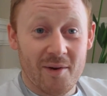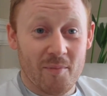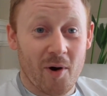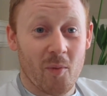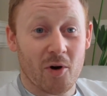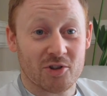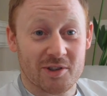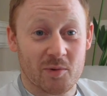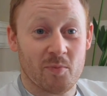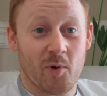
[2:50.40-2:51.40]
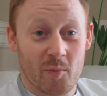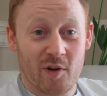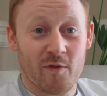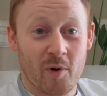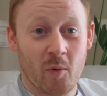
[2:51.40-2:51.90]
pot wash and you'd pull me
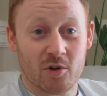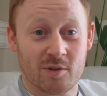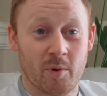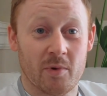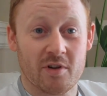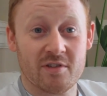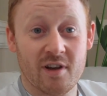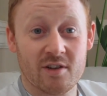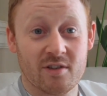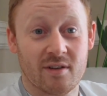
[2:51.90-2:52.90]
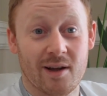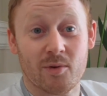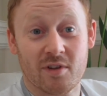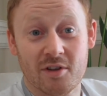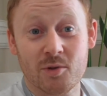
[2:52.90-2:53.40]
off pot wash to put me on a section. And I
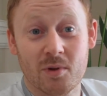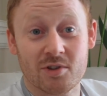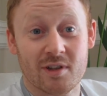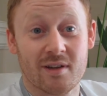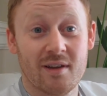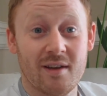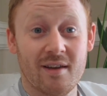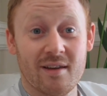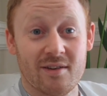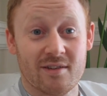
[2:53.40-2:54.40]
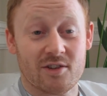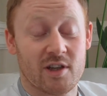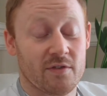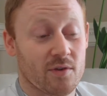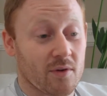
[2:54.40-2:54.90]
was a dishwasher because the
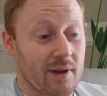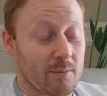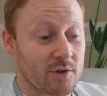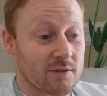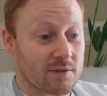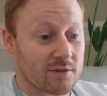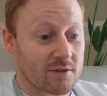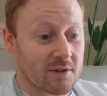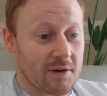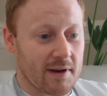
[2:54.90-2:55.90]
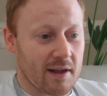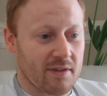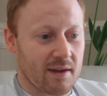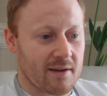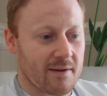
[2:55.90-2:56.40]
chefs thought that much of us. So, and I
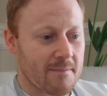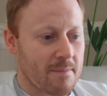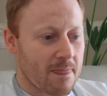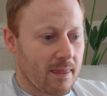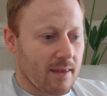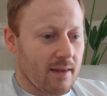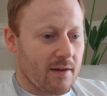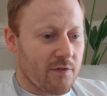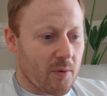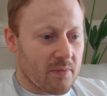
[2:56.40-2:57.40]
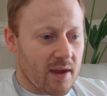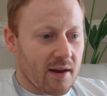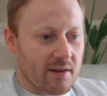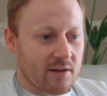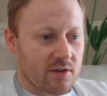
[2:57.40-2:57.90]
think from
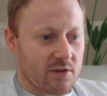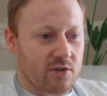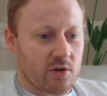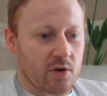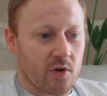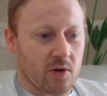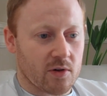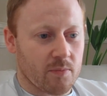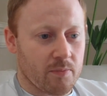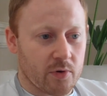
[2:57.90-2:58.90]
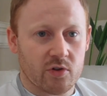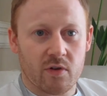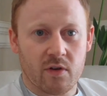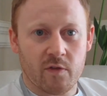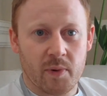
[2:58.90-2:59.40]
then, just the whole buzz
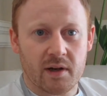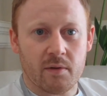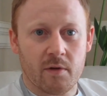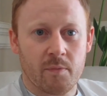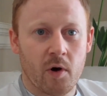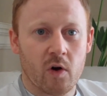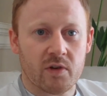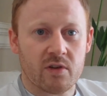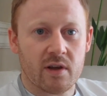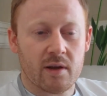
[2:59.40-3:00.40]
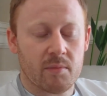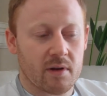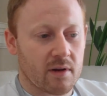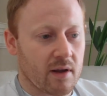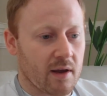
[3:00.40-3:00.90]
of being a part of a team
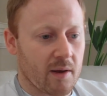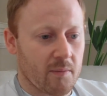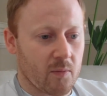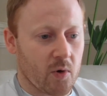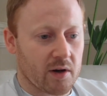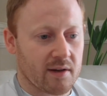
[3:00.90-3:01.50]
and um, working